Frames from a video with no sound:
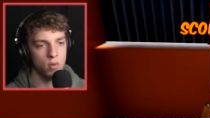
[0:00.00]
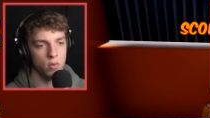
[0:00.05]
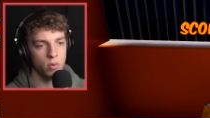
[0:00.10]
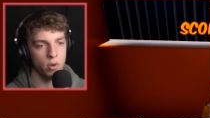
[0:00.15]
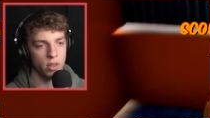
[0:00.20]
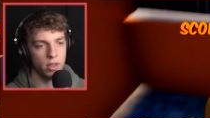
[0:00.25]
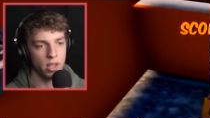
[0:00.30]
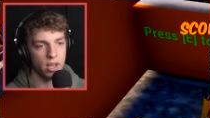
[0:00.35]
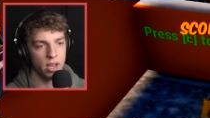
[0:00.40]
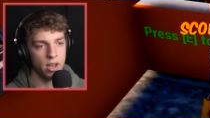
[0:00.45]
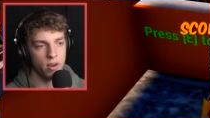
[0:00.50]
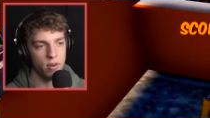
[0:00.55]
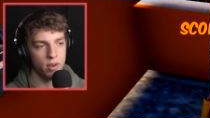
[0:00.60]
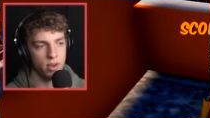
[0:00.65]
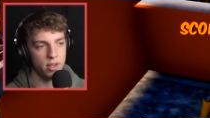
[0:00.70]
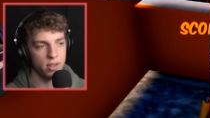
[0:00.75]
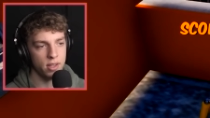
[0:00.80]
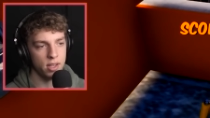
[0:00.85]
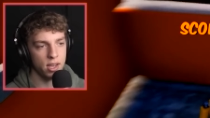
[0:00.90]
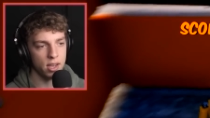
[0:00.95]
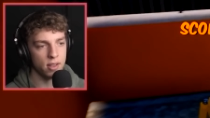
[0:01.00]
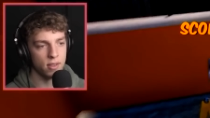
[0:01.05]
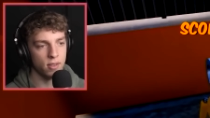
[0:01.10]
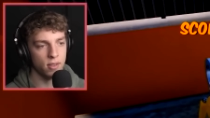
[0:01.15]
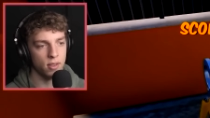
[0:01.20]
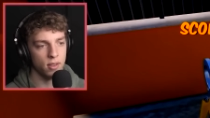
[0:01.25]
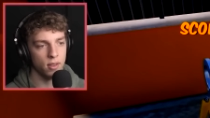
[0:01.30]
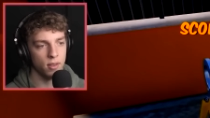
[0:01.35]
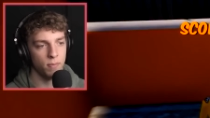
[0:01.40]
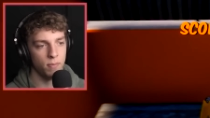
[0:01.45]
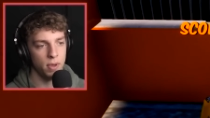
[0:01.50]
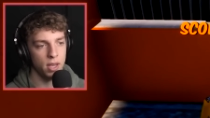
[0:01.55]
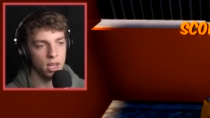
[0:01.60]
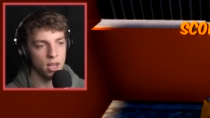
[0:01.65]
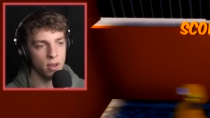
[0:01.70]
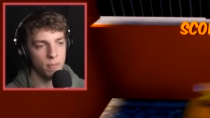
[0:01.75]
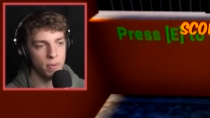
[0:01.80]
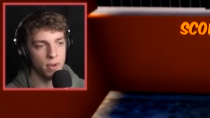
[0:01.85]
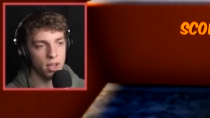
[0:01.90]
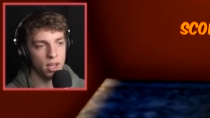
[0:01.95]
Oh, what the hell is this?
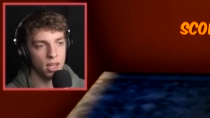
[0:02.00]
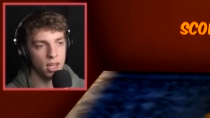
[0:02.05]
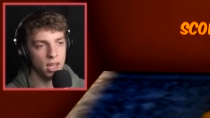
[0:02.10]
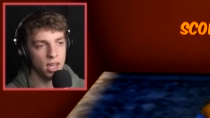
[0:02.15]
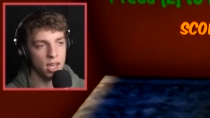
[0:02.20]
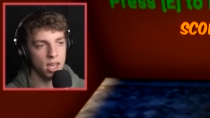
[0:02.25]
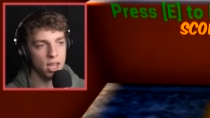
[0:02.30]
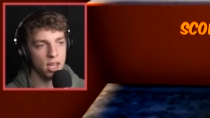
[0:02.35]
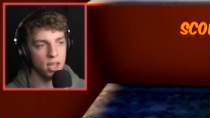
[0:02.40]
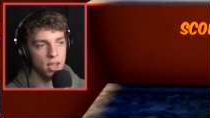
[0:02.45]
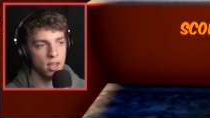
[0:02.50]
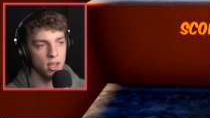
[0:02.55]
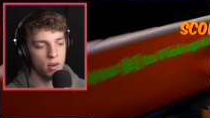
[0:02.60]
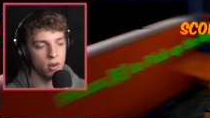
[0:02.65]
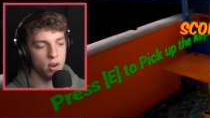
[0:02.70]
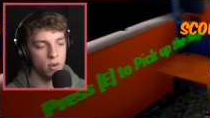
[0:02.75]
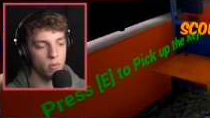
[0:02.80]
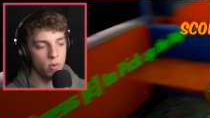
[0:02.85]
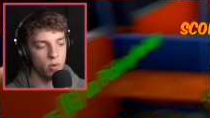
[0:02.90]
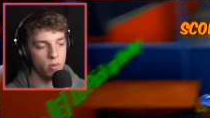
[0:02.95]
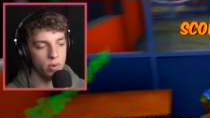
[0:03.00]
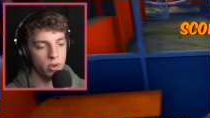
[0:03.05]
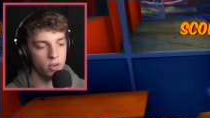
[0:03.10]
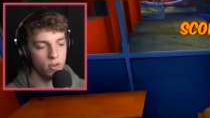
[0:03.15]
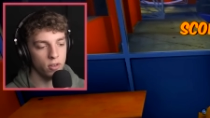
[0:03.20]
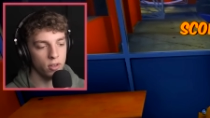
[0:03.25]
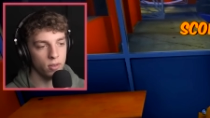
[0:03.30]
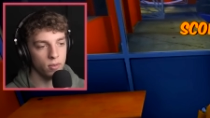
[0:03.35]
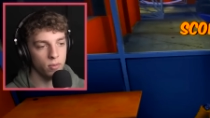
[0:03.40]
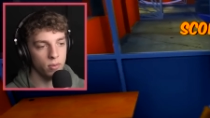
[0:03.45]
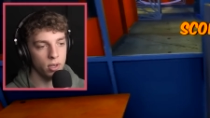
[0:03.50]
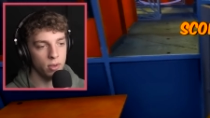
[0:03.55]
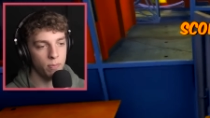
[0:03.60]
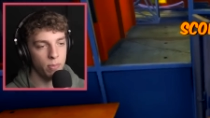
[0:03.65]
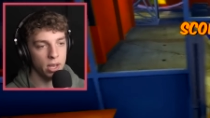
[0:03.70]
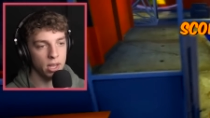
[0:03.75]
Pick up a key. All right, well, we just we